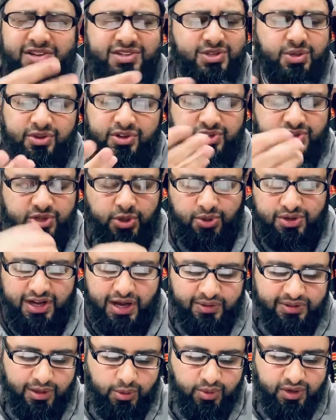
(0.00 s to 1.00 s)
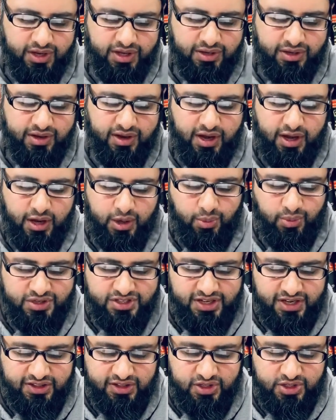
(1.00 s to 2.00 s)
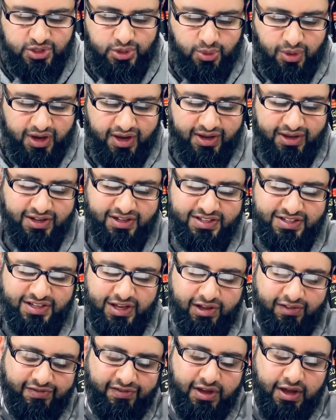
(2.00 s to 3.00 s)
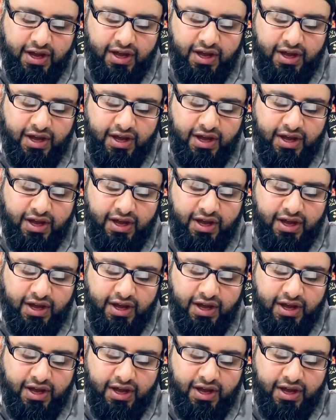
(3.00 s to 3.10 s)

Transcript: so there's no doubt that we can recite this dua in itself.